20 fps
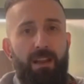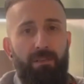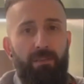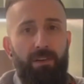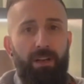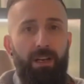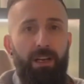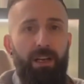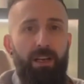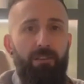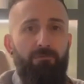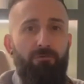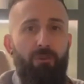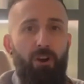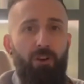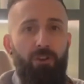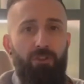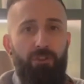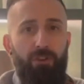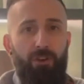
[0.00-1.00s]
for a
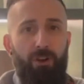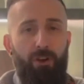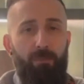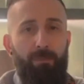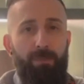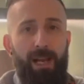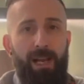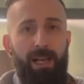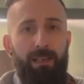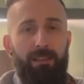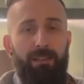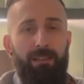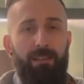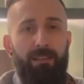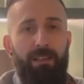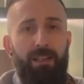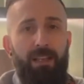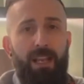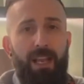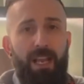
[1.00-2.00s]
Rockshaw band.
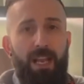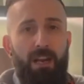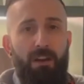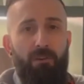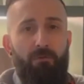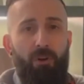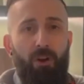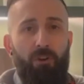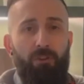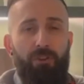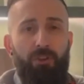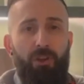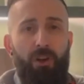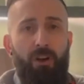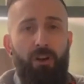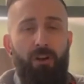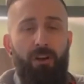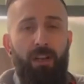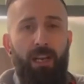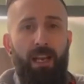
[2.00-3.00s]

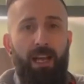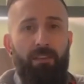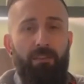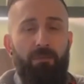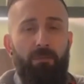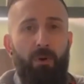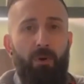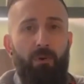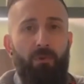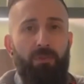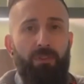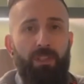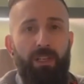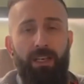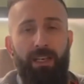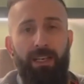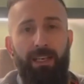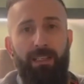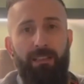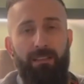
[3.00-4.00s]
Rockshaw last month
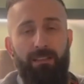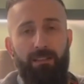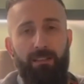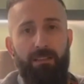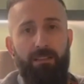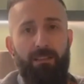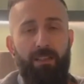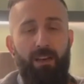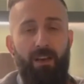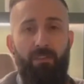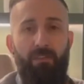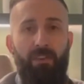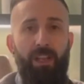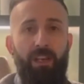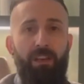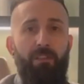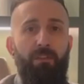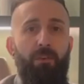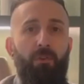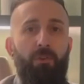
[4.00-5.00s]
released a
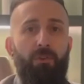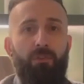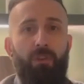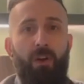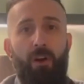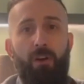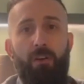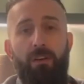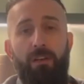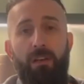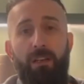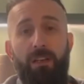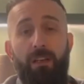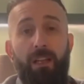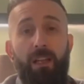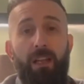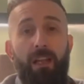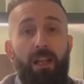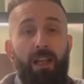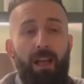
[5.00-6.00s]
very first song
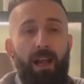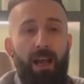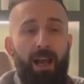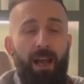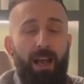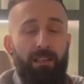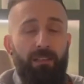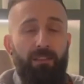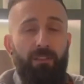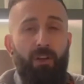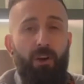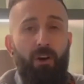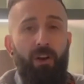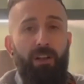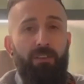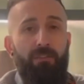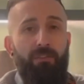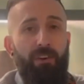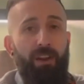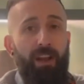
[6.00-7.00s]
and it's
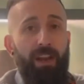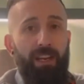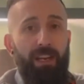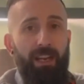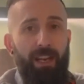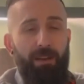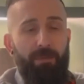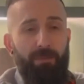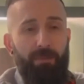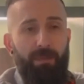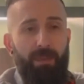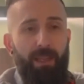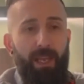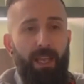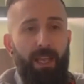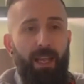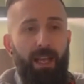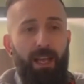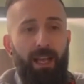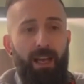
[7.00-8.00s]
called Friday.
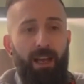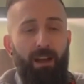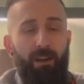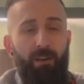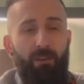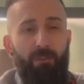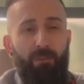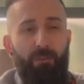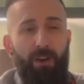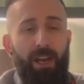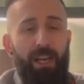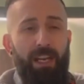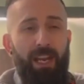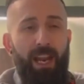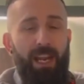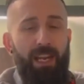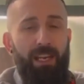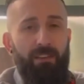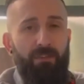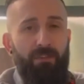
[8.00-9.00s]

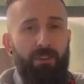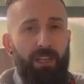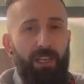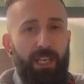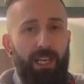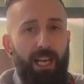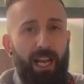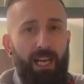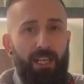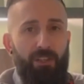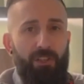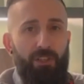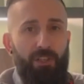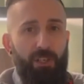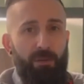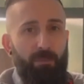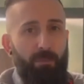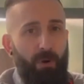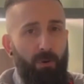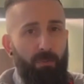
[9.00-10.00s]
Friday is very
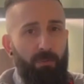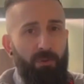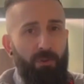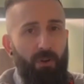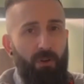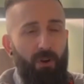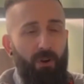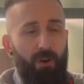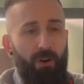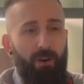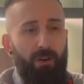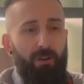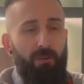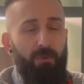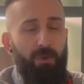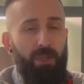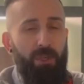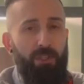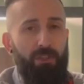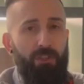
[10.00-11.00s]
catchy pop song
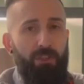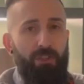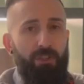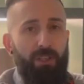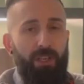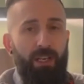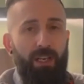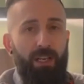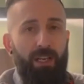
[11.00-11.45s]
which